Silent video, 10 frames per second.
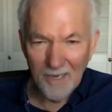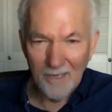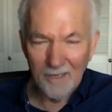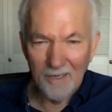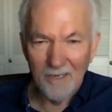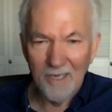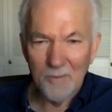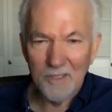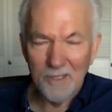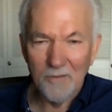and
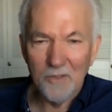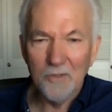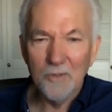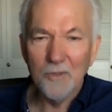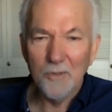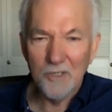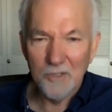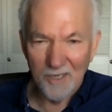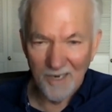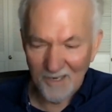he was given two
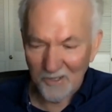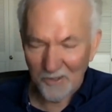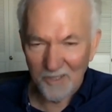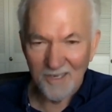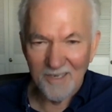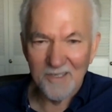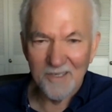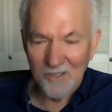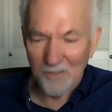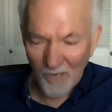Christian angels. And
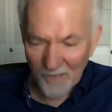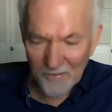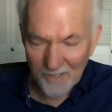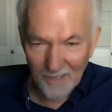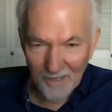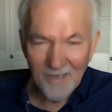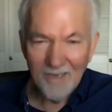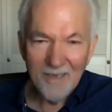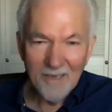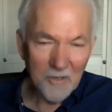as his wife said,
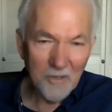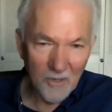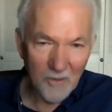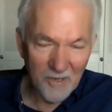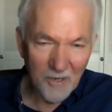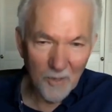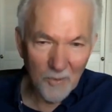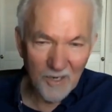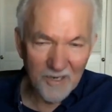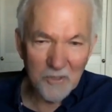in
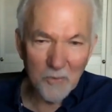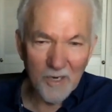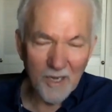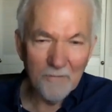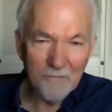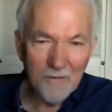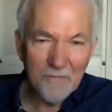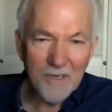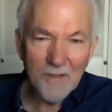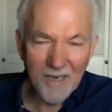our religion we have
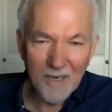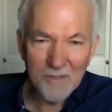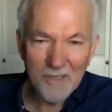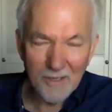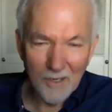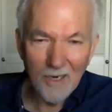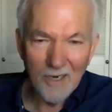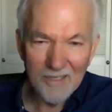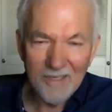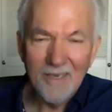50,000
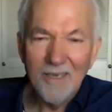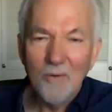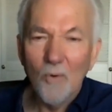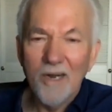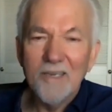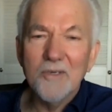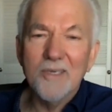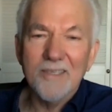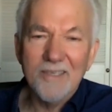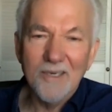gods. Why did
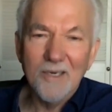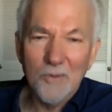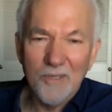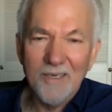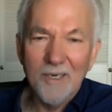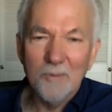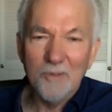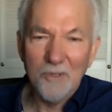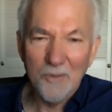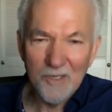you get stuck with a
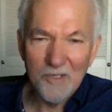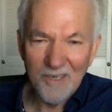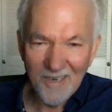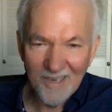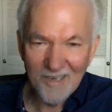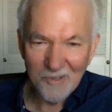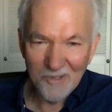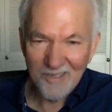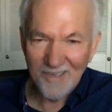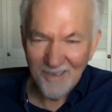couple of Christian
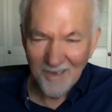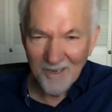angels?